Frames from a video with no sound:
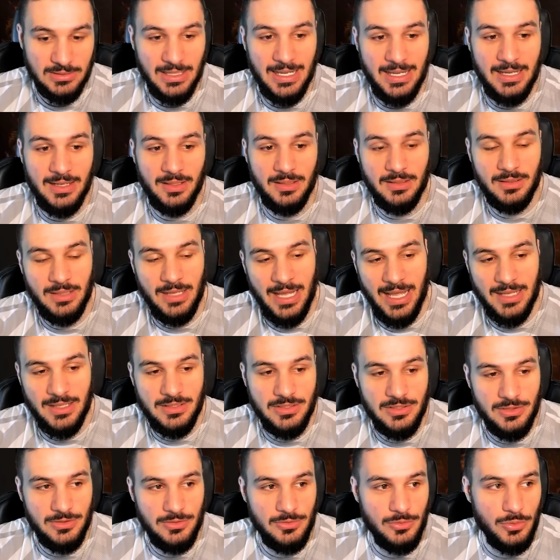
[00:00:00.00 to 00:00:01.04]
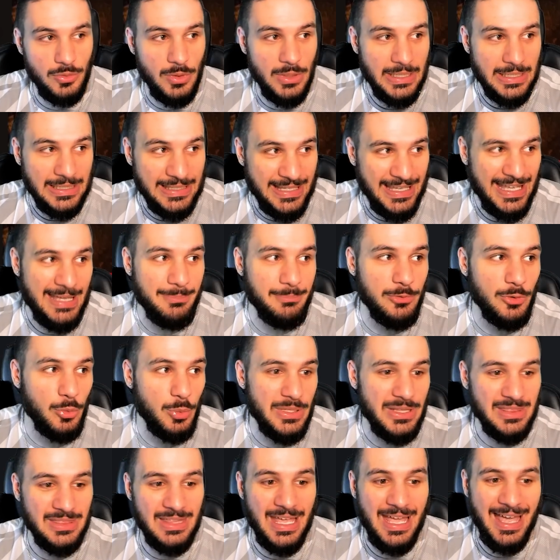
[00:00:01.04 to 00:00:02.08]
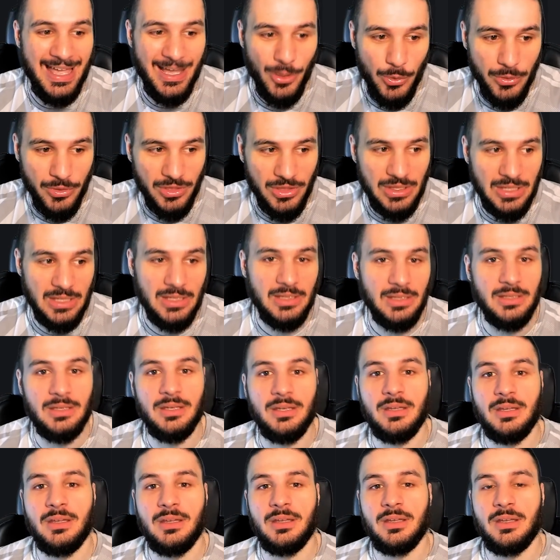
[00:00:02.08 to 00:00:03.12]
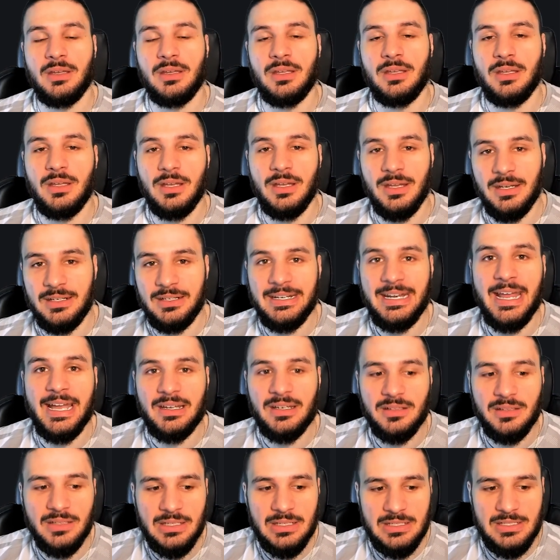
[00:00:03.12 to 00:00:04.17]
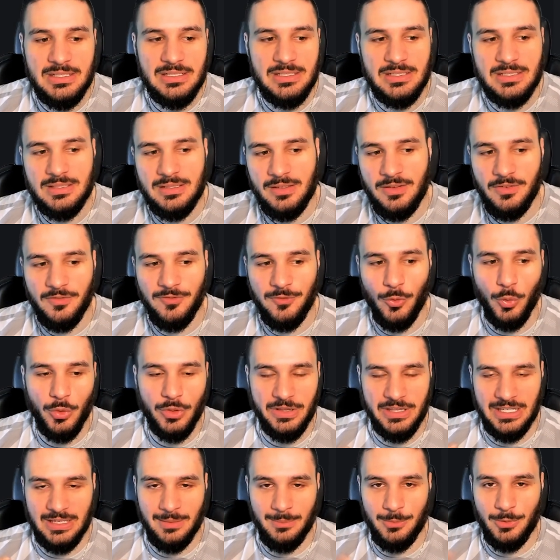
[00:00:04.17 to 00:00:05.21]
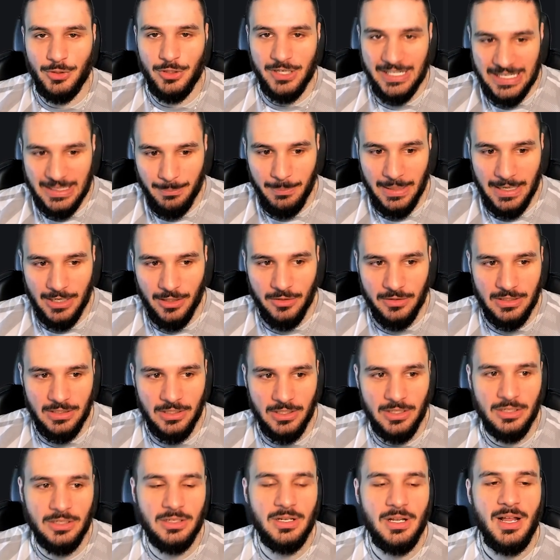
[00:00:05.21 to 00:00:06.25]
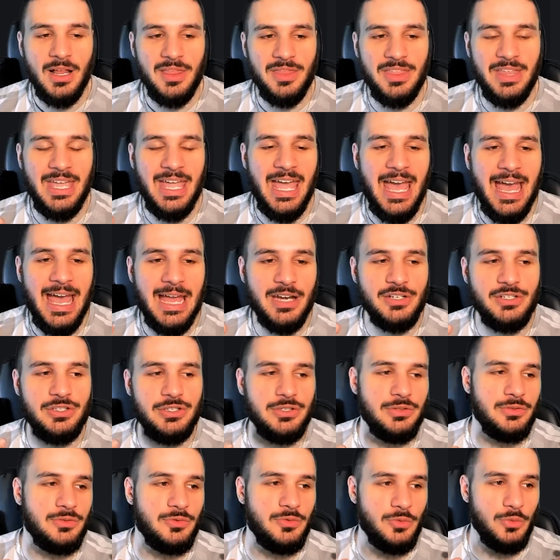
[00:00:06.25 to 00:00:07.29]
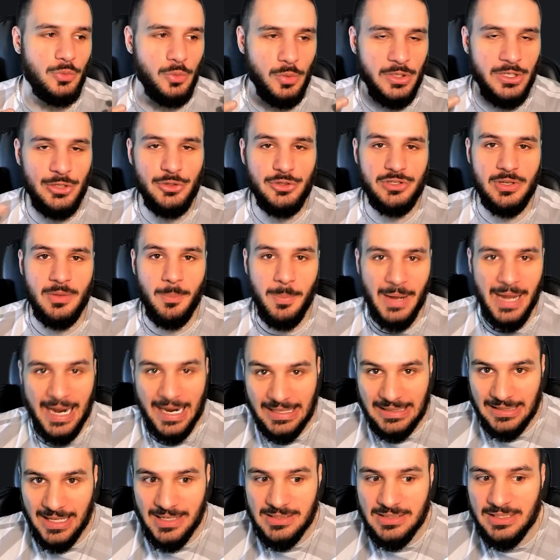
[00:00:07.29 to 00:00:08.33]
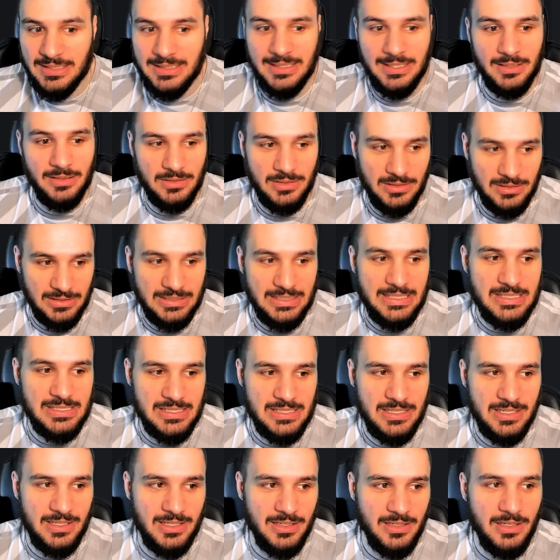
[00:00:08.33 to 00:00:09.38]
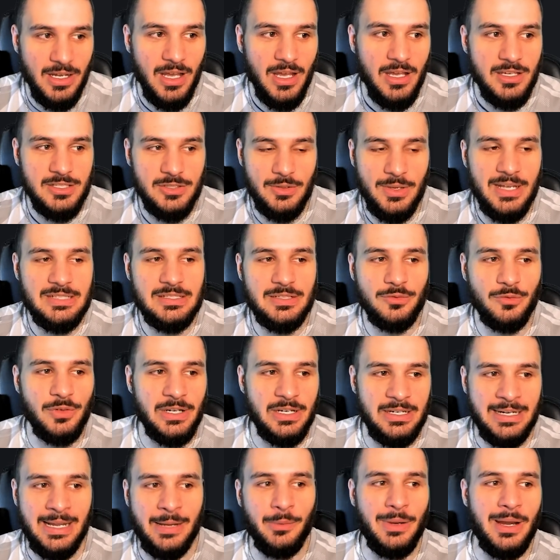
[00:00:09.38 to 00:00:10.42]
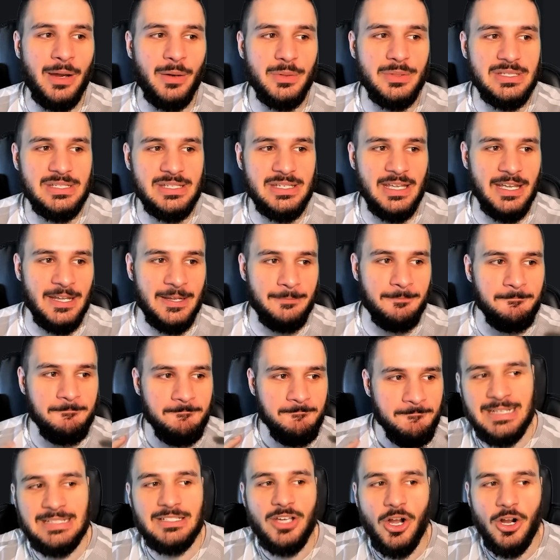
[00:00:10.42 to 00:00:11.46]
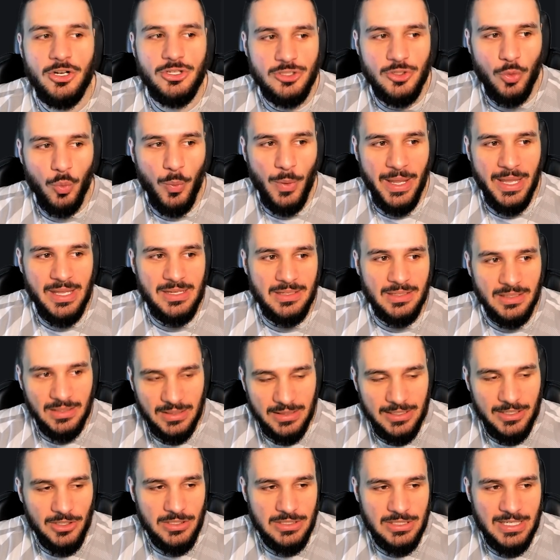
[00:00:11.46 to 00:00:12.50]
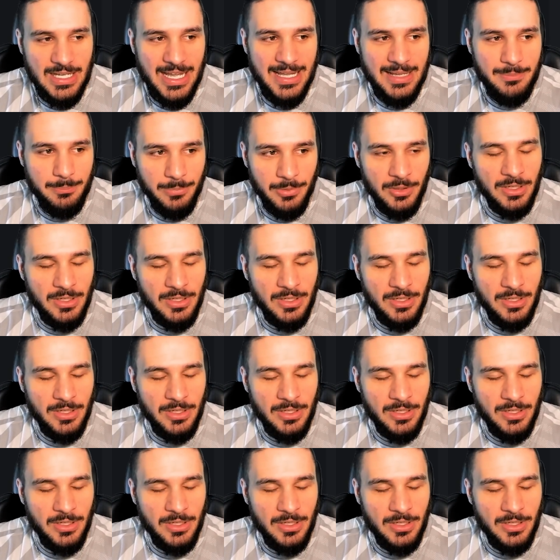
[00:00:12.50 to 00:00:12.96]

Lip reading: that had to gamble with the healthy necklace for the immunity barrier. They had to use a pylon to kill elites here. So as of right now, I would say it's hard to weigh in clear time,